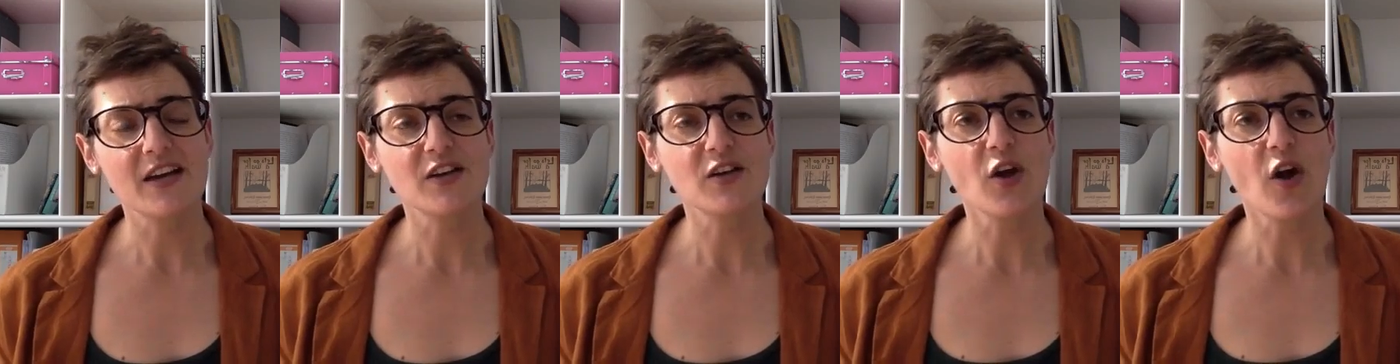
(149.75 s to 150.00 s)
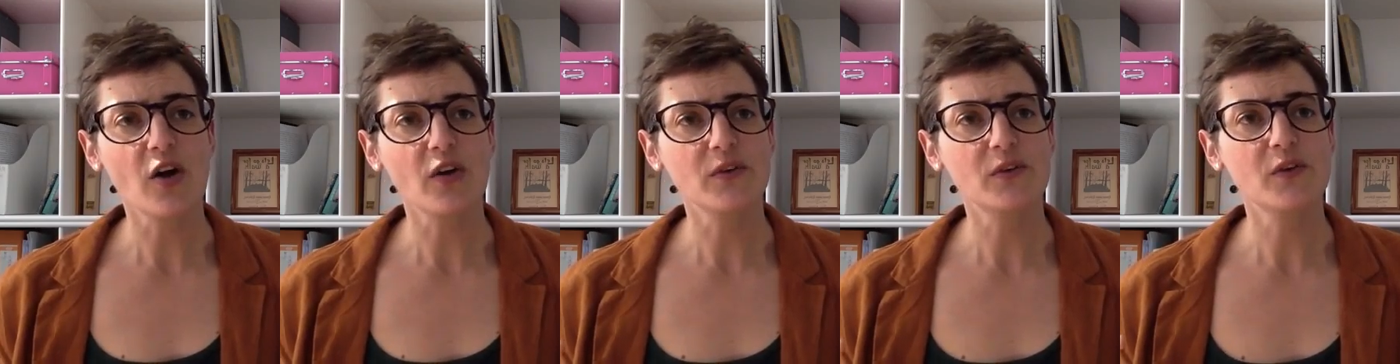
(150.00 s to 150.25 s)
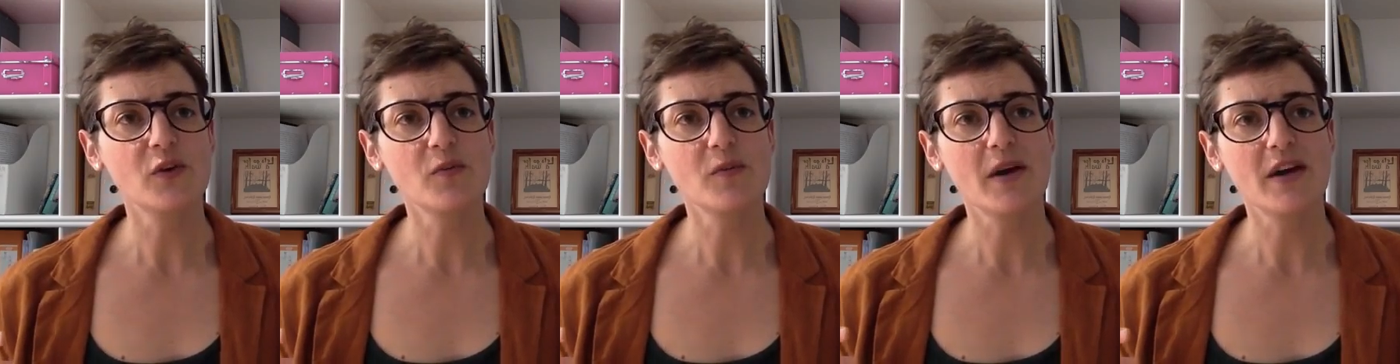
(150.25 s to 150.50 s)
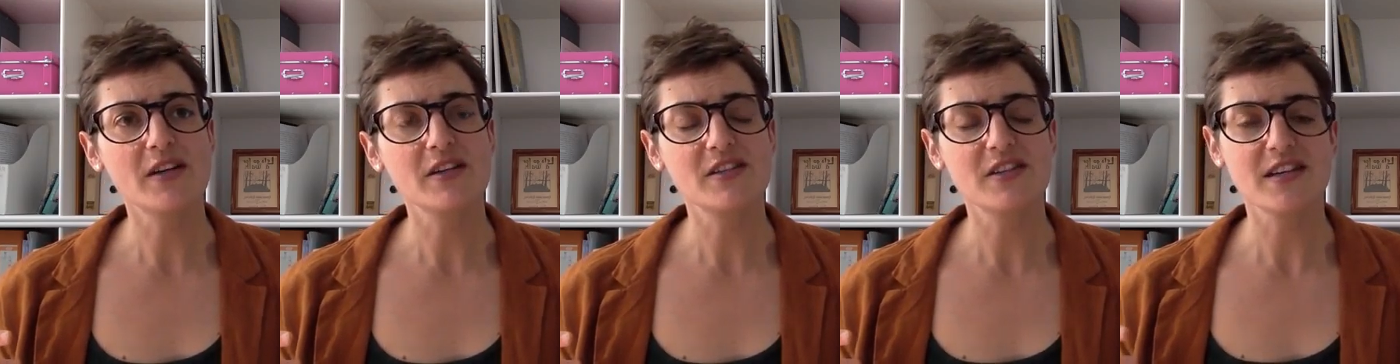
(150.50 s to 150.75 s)
not so
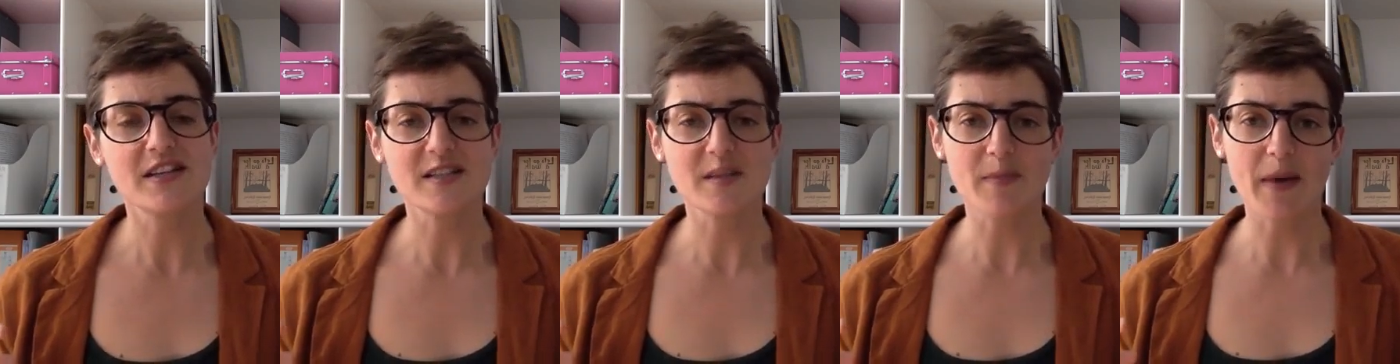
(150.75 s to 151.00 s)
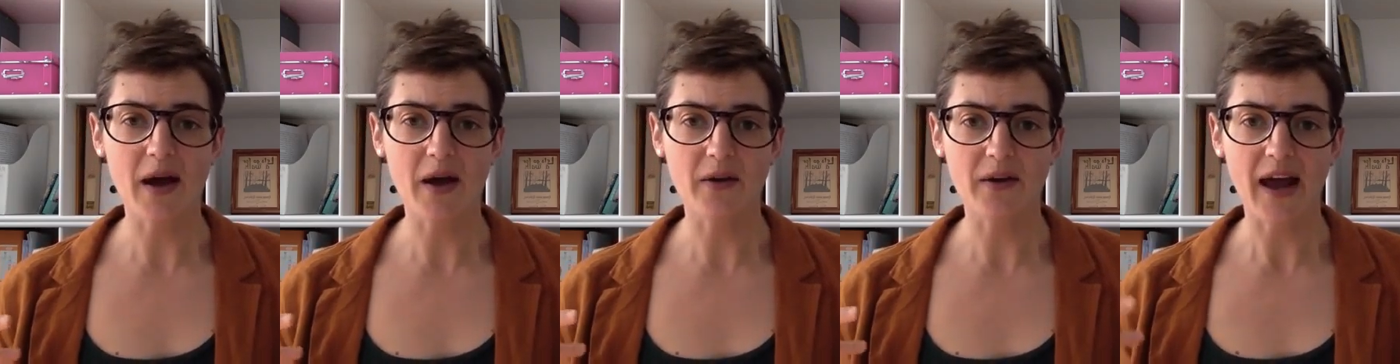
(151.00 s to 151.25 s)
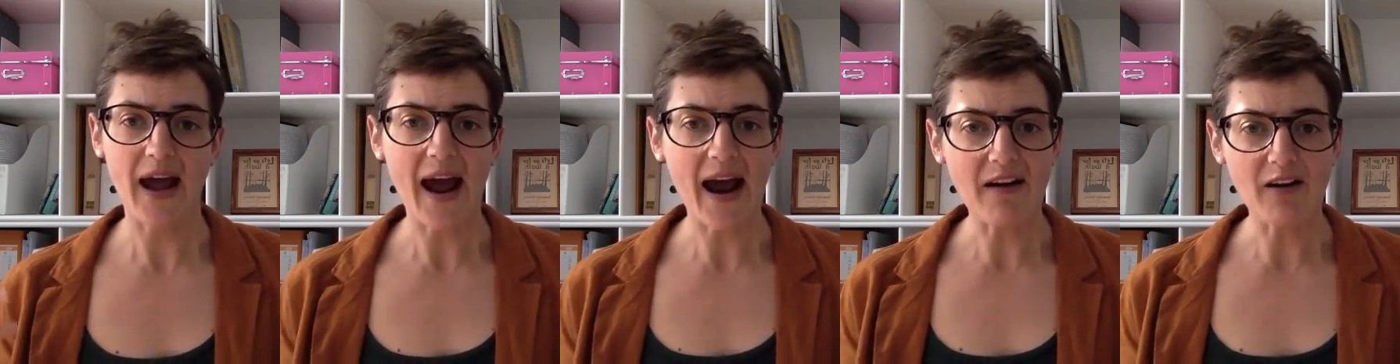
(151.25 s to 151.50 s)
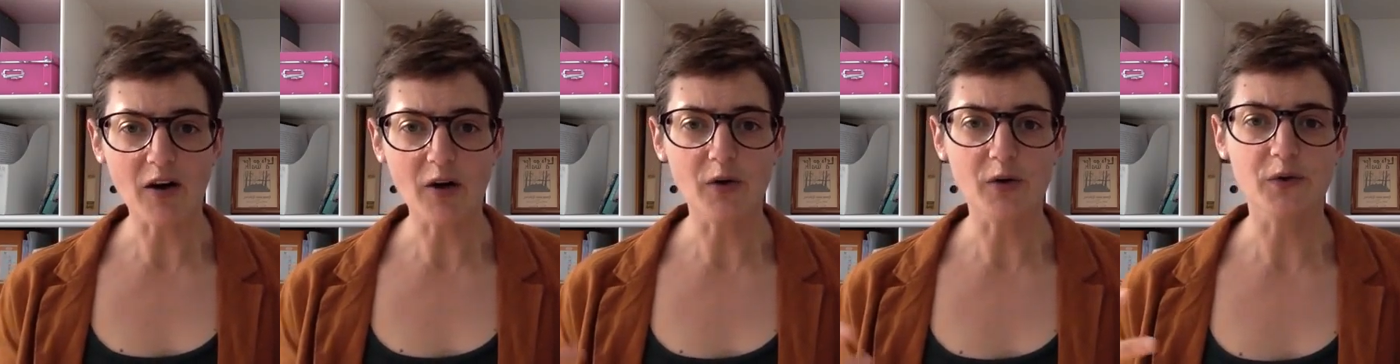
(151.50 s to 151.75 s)
much as about
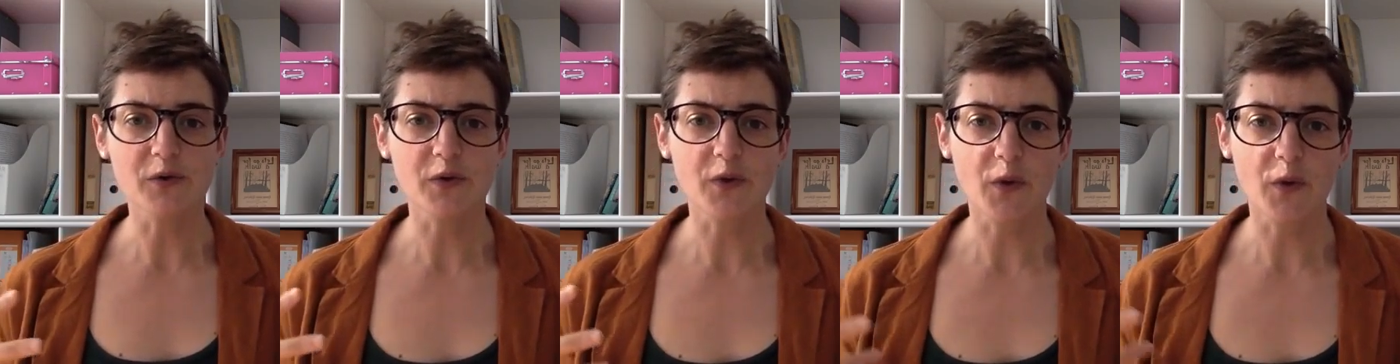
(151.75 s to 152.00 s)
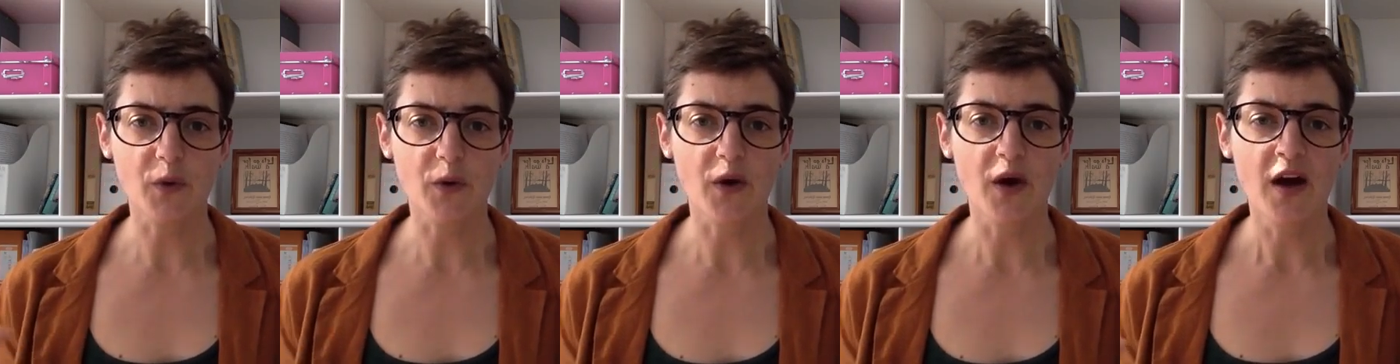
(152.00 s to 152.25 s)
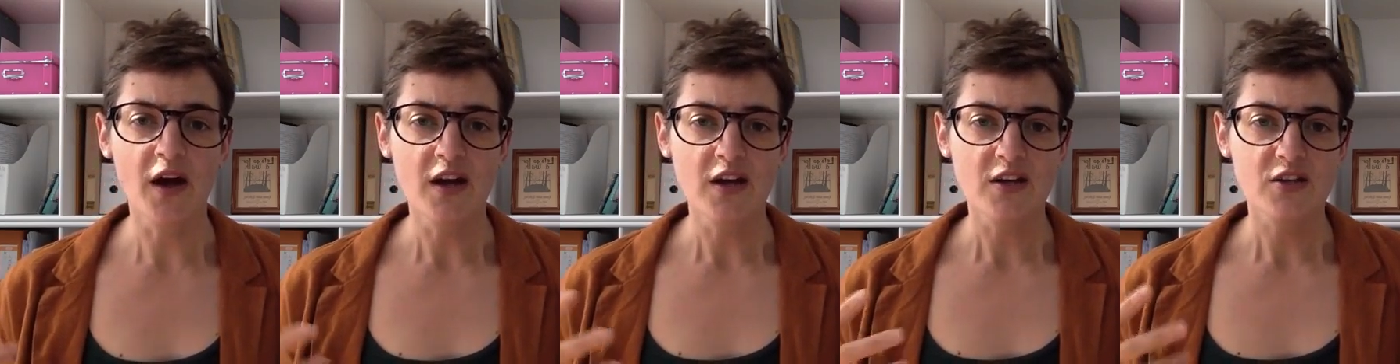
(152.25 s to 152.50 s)
arrows or